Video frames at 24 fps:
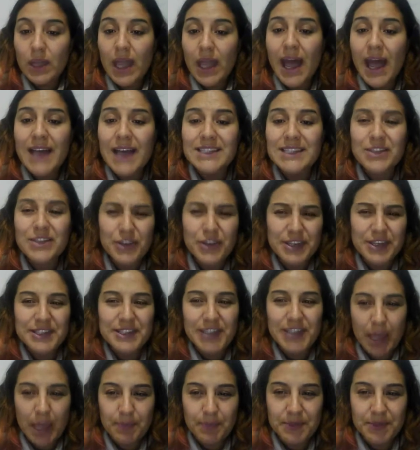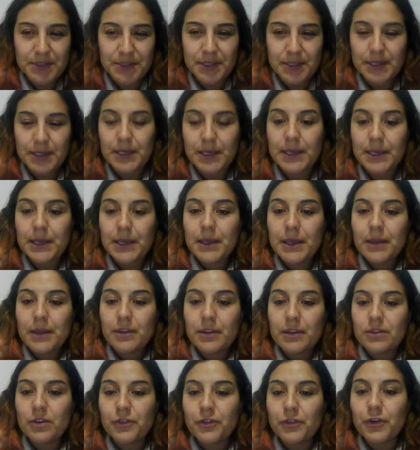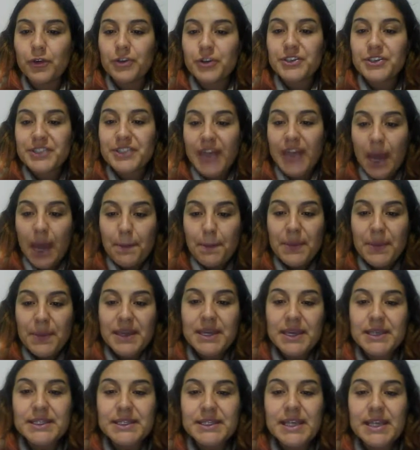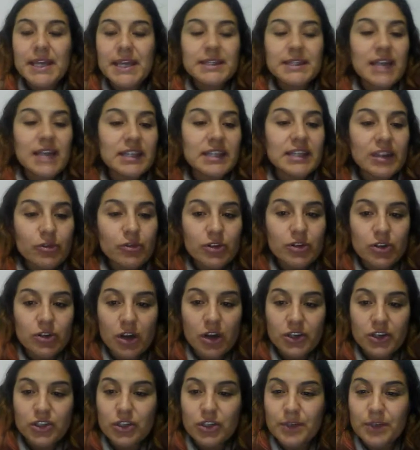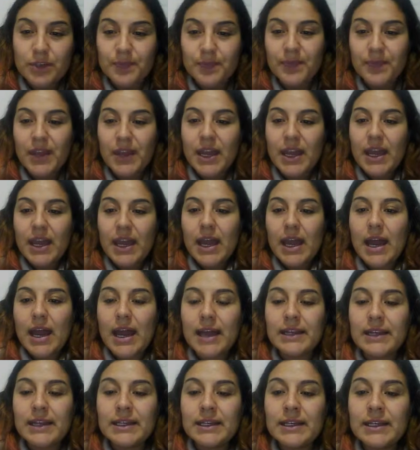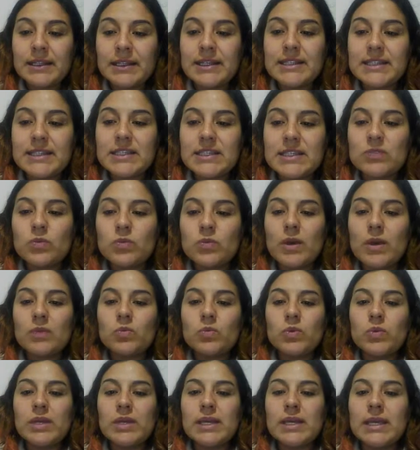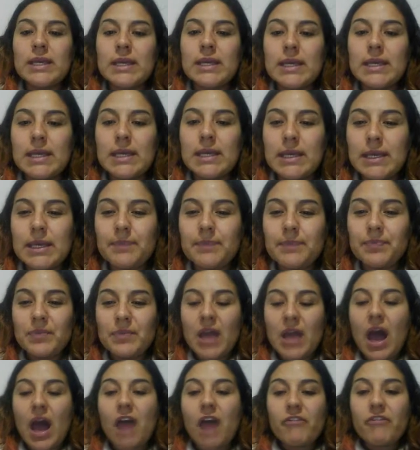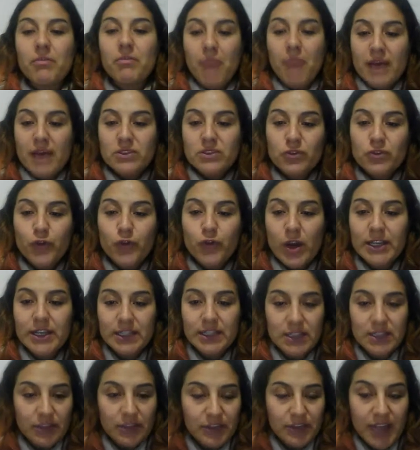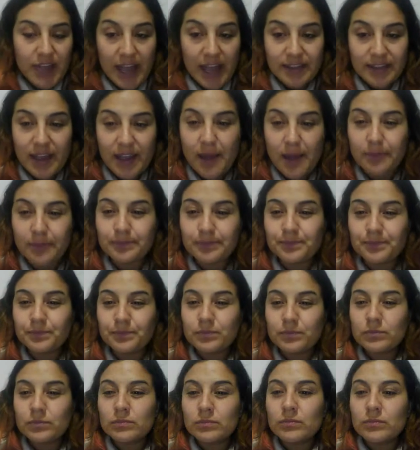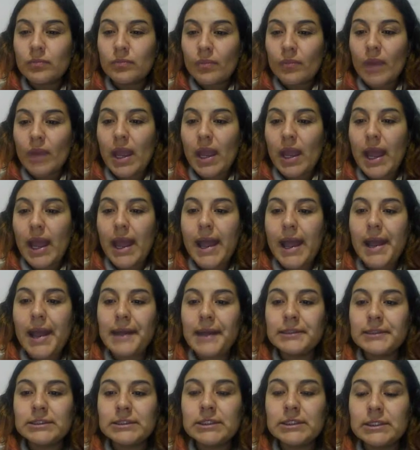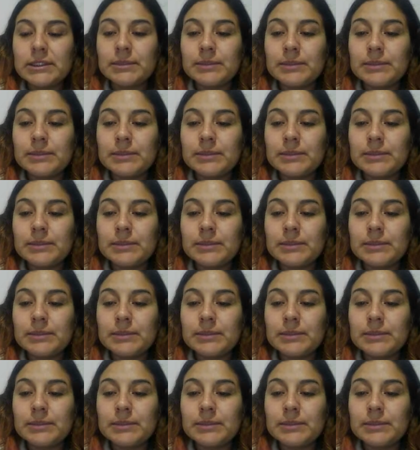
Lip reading: has 3 steps. The first step is data reduction, and this is when we have a mass of qualitative data and